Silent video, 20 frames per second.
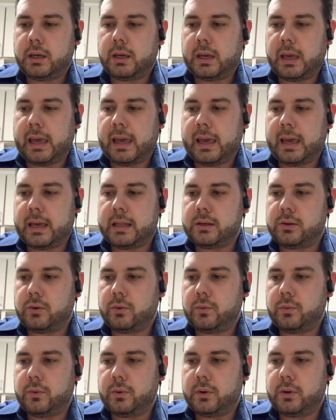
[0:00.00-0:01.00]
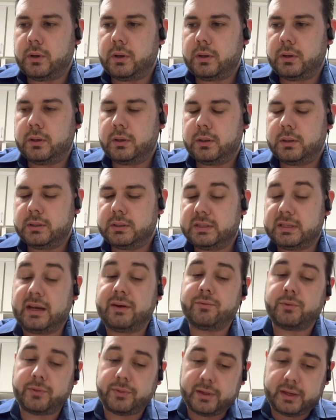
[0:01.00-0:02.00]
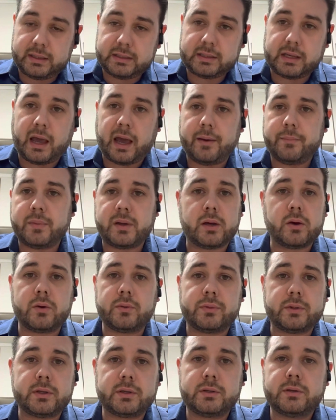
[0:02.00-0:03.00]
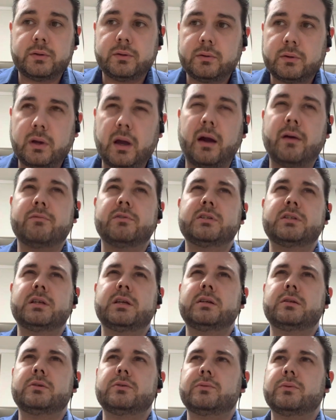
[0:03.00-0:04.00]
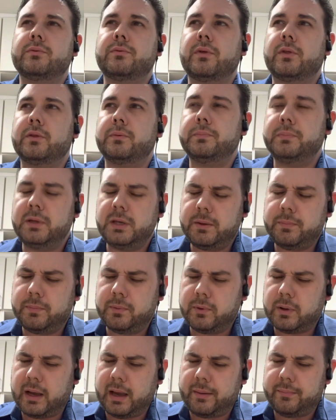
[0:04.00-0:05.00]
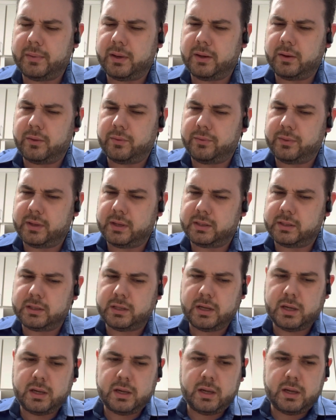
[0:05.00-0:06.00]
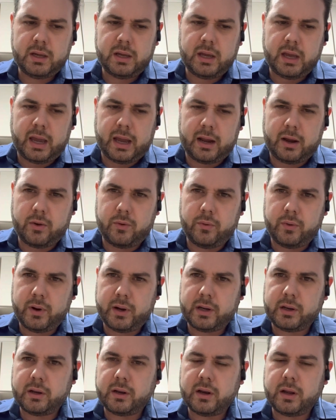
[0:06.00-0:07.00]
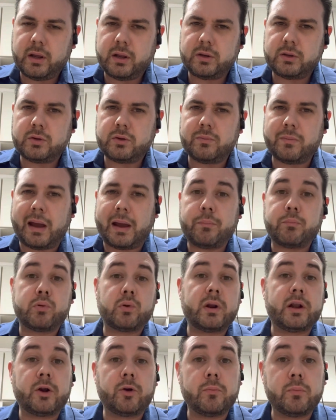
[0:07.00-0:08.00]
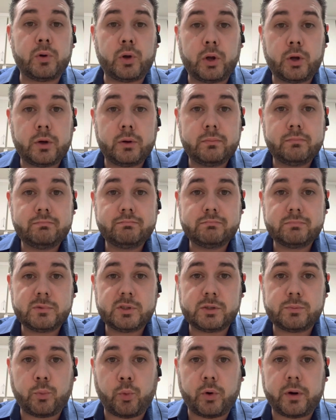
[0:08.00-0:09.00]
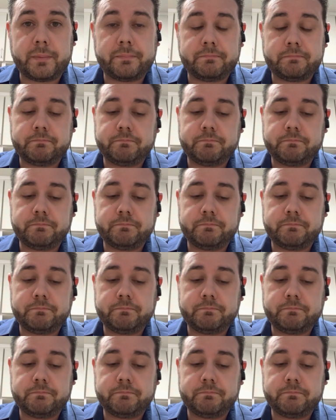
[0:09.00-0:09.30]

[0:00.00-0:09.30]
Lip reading: And several things got me on this. Conversations with other people got me on this. And going to my prayer book this morning,